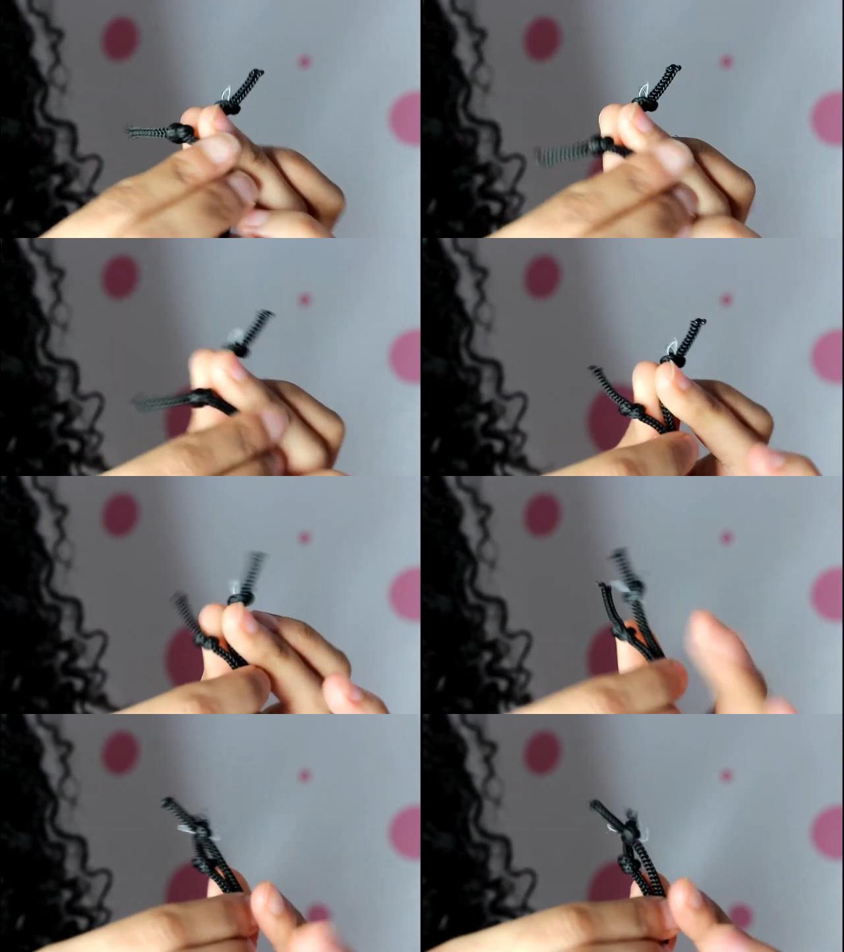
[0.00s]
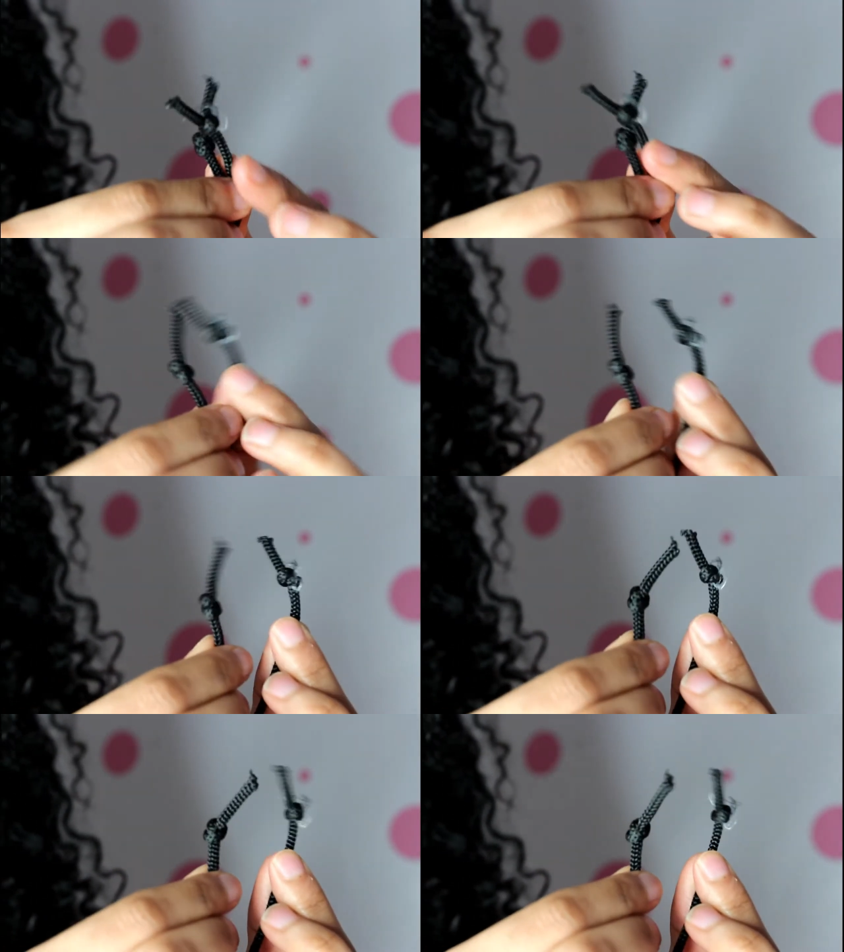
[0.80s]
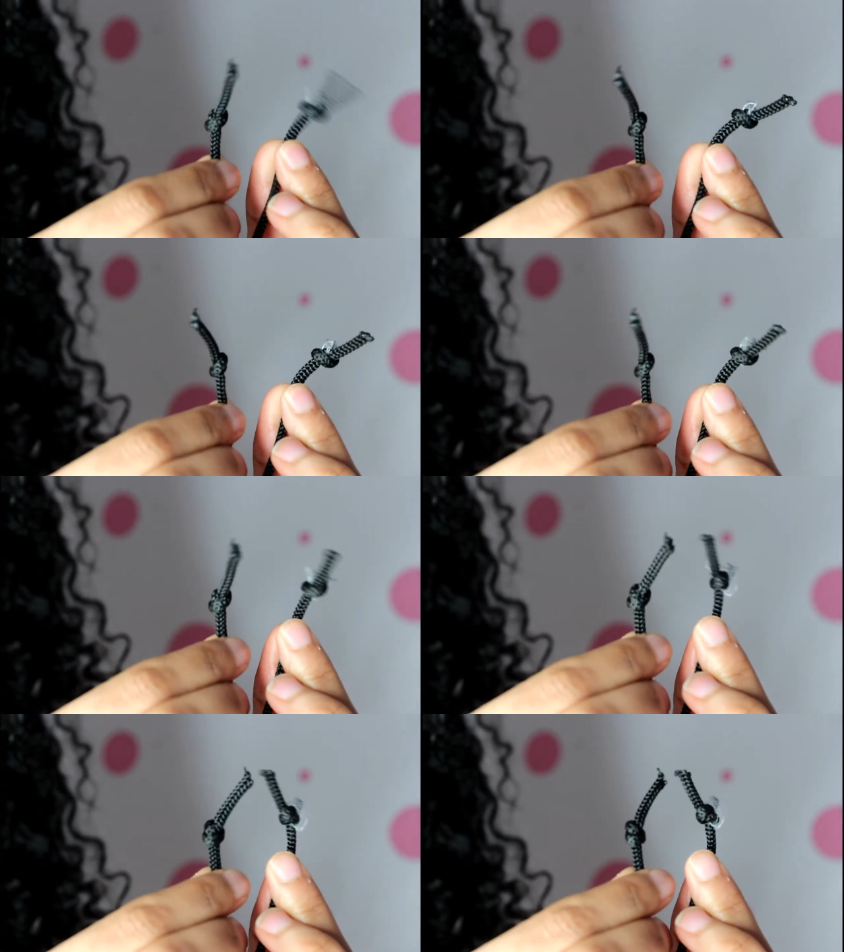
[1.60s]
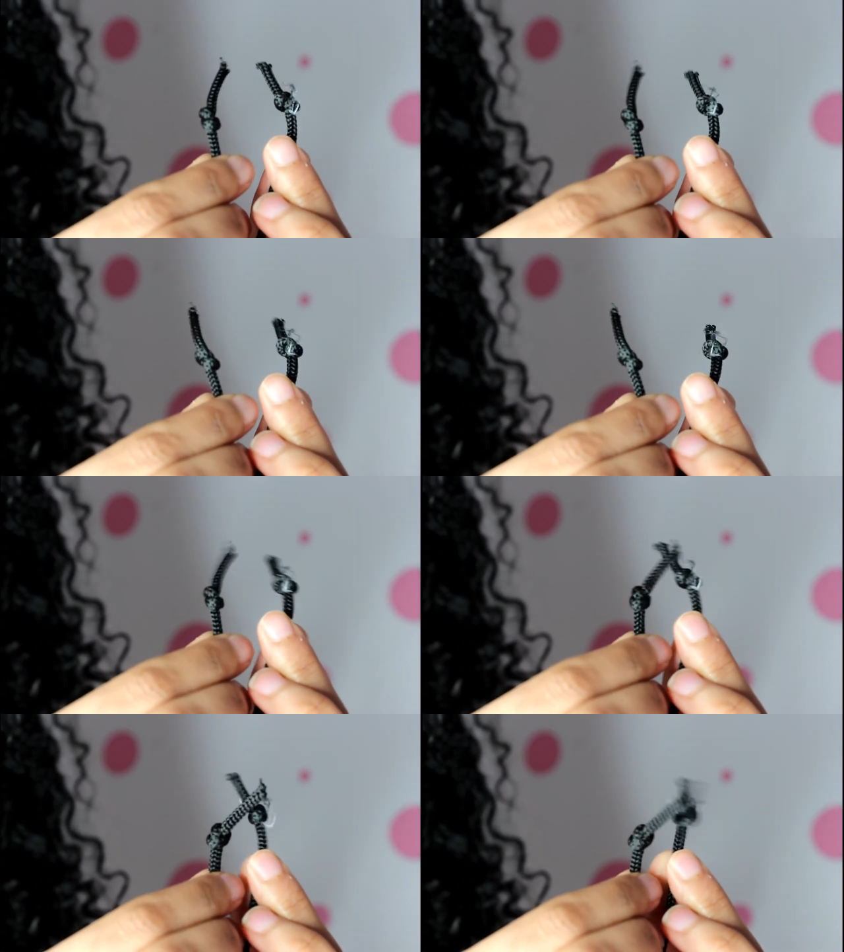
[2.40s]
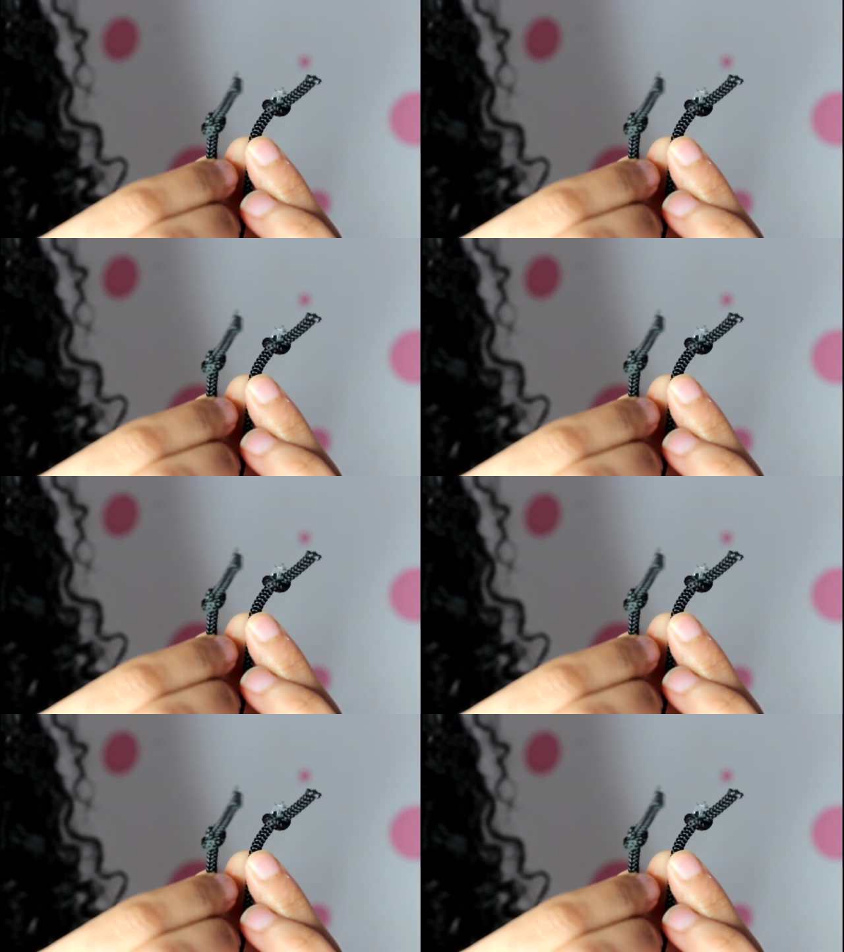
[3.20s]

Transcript: (no speaker visible)